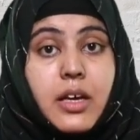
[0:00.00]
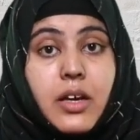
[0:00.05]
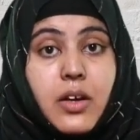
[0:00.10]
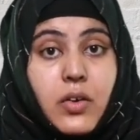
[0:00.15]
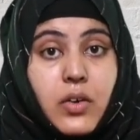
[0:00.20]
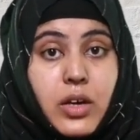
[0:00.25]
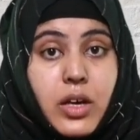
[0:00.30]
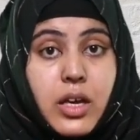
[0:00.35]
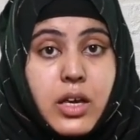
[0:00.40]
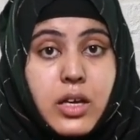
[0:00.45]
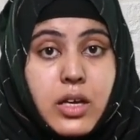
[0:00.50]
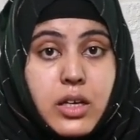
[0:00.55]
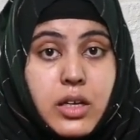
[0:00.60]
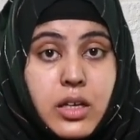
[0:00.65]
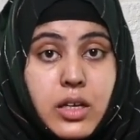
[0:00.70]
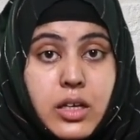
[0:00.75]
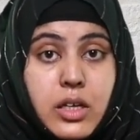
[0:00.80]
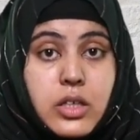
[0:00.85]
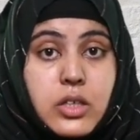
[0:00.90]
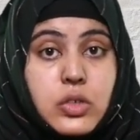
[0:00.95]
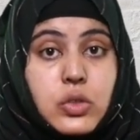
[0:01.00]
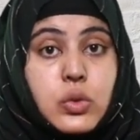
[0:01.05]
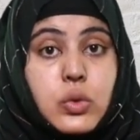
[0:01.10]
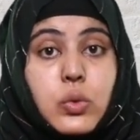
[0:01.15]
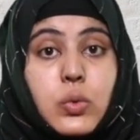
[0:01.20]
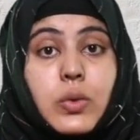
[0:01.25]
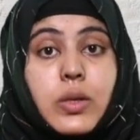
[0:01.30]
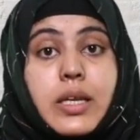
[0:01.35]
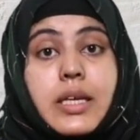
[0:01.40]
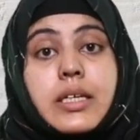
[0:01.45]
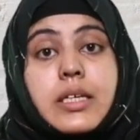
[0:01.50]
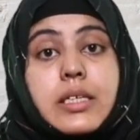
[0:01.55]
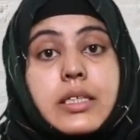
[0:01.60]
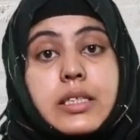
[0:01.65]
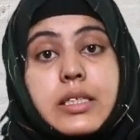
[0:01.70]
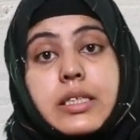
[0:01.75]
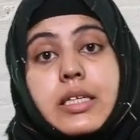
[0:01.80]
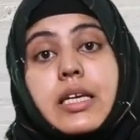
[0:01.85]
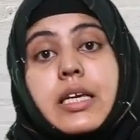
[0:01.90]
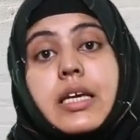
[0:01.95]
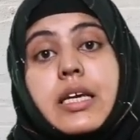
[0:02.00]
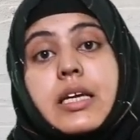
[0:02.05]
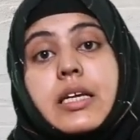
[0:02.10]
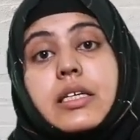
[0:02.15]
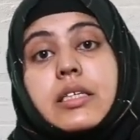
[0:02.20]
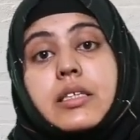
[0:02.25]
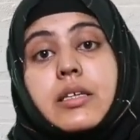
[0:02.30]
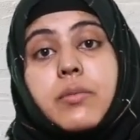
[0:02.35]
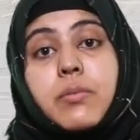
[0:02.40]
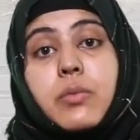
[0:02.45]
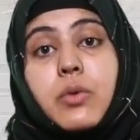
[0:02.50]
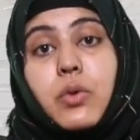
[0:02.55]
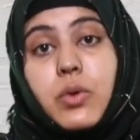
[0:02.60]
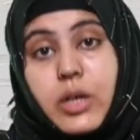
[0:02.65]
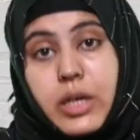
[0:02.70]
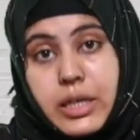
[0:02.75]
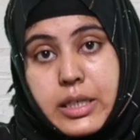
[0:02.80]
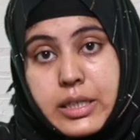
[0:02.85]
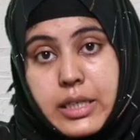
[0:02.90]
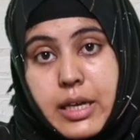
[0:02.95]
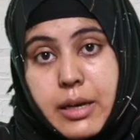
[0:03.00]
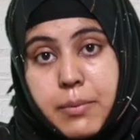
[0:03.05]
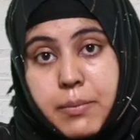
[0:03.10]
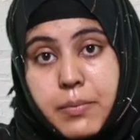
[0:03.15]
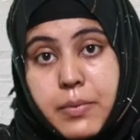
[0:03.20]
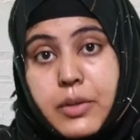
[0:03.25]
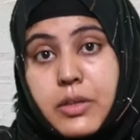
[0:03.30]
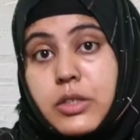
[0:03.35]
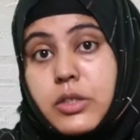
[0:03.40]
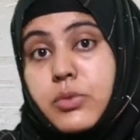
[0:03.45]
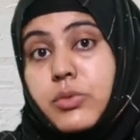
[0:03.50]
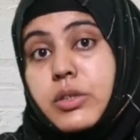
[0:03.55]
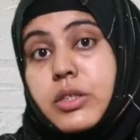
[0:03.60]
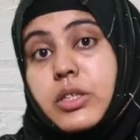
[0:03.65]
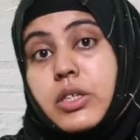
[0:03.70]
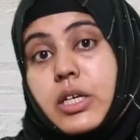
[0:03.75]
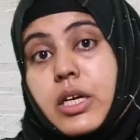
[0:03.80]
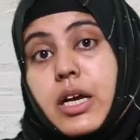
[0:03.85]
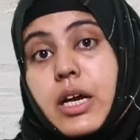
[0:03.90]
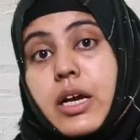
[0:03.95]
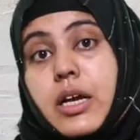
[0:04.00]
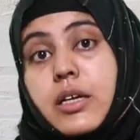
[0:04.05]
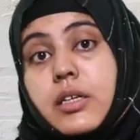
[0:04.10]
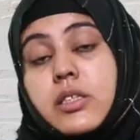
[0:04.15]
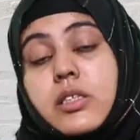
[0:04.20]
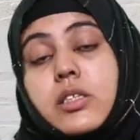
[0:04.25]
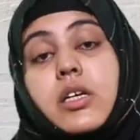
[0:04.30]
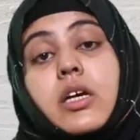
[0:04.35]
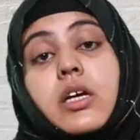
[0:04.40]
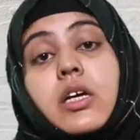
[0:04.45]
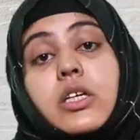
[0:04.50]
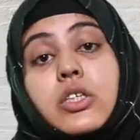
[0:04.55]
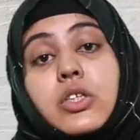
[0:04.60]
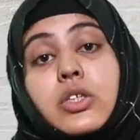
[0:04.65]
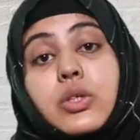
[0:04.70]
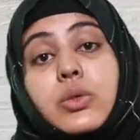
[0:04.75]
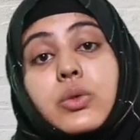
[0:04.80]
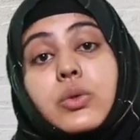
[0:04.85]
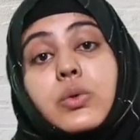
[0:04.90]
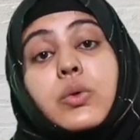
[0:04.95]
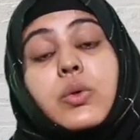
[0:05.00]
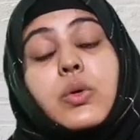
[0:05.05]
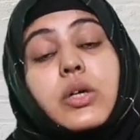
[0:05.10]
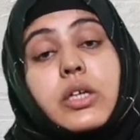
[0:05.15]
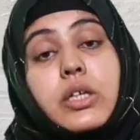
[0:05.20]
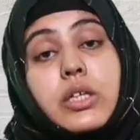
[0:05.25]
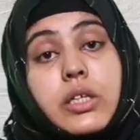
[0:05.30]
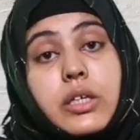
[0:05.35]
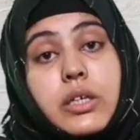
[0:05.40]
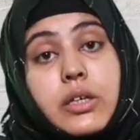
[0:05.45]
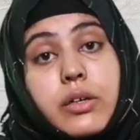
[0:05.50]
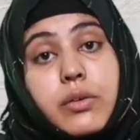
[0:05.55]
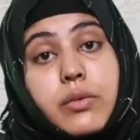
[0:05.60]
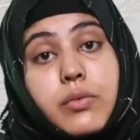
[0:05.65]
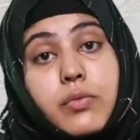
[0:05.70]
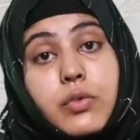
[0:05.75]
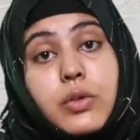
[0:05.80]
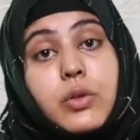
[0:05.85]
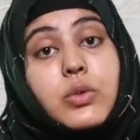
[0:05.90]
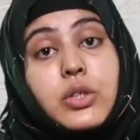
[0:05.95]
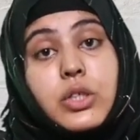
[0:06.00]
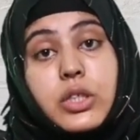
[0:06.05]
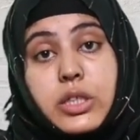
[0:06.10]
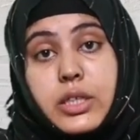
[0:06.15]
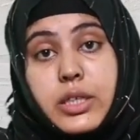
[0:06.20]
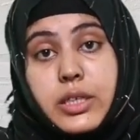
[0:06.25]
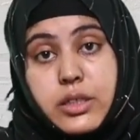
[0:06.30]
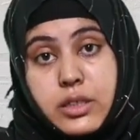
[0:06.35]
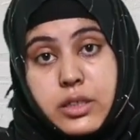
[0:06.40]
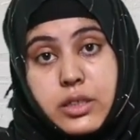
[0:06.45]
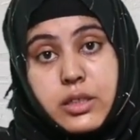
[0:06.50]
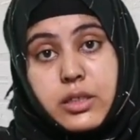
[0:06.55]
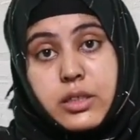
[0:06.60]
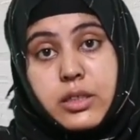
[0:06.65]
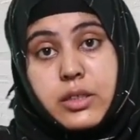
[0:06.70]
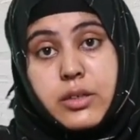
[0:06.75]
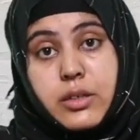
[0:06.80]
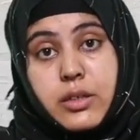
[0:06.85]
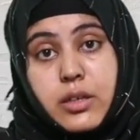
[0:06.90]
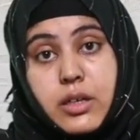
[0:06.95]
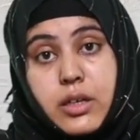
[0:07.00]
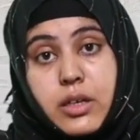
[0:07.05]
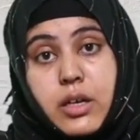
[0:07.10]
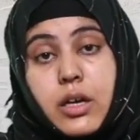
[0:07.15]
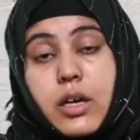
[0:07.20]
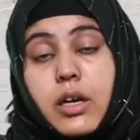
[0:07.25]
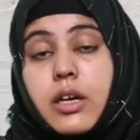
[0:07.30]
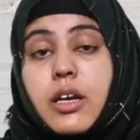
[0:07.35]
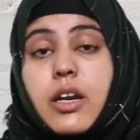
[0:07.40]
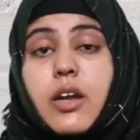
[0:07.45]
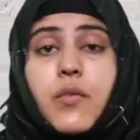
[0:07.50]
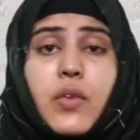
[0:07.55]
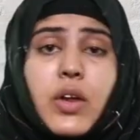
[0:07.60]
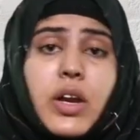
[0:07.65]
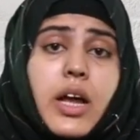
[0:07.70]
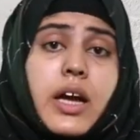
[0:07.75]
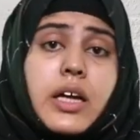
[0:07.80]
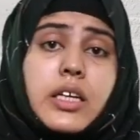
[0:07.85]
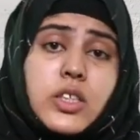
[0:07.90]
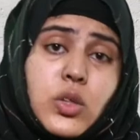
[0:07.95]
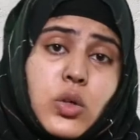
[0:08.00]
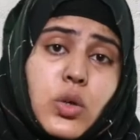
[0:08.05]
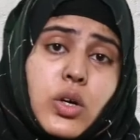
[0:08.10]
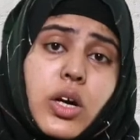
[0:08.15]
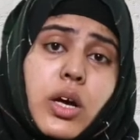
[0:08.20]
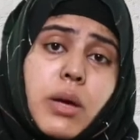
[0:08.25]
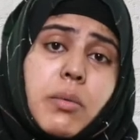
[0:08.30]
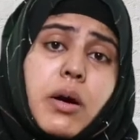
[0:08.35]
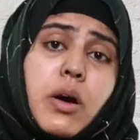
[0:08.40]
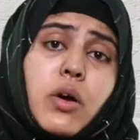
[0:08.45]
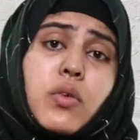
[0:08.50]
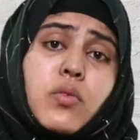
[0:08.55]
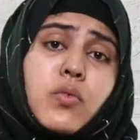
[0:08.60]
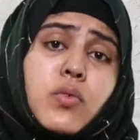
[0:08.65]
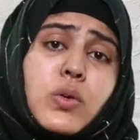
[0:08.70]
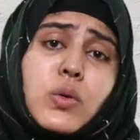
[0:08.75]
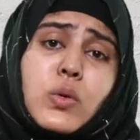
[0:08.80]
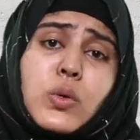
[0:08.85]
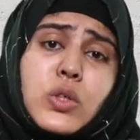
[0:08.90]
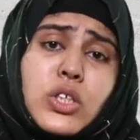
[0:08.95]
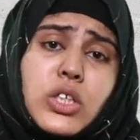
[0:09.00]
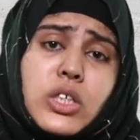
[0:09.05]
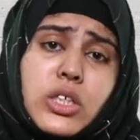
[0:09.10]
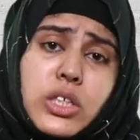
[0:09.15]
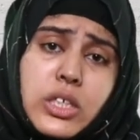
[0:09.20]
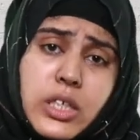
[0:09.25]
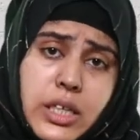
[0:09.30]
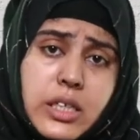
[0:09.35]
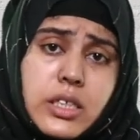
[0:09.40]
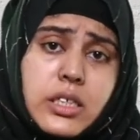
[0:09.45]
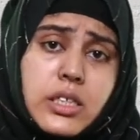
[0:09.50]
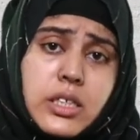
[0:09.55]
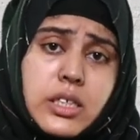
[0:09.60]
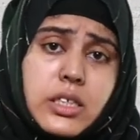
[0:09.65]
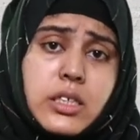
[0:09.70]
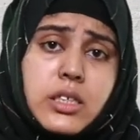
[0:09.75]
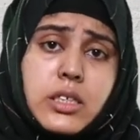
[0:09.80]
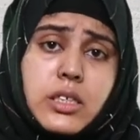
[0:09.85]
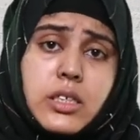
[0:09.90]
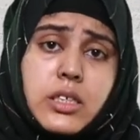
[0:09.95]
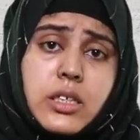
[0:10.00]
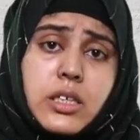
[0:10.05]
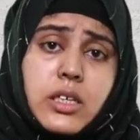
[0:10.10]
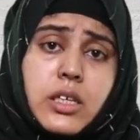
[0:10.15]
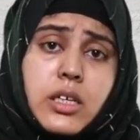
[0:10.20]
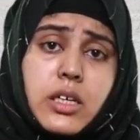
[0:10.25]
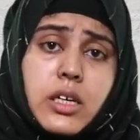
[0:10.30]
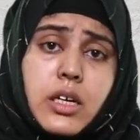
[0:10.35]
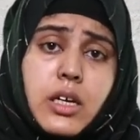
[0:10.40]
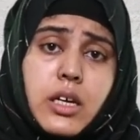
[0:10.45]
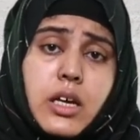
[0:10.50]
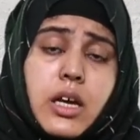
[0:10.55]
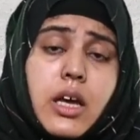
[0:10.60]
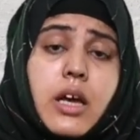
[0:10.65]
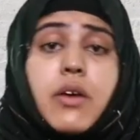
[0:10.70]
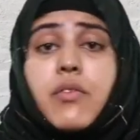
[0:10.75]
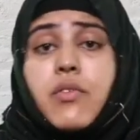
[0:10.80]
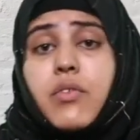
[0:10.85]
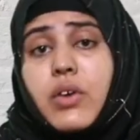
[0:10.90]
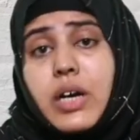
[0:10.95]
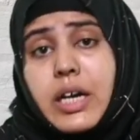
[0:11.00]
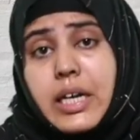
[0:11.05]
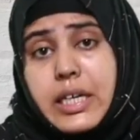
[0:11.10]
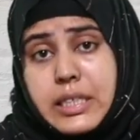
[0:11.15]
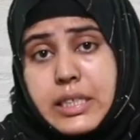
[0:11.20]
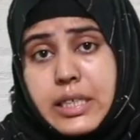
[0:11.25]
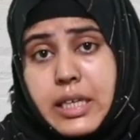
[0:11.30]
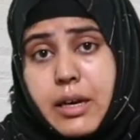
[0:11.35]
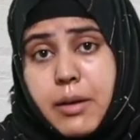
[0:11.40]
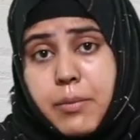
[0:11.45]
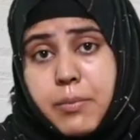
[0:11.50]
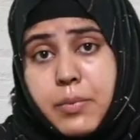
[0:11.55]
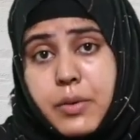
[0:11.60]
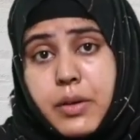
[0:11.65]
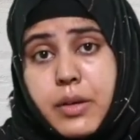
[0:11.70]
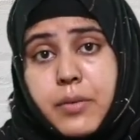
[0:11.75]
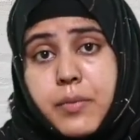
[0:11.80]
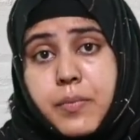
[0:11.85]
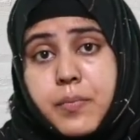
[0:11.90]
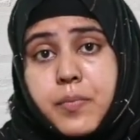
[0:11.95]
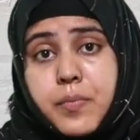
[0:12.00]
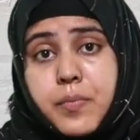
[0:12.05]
Okay, so let us see some more examples with regards to the future tenses. Now when I talk about future tenses, for example,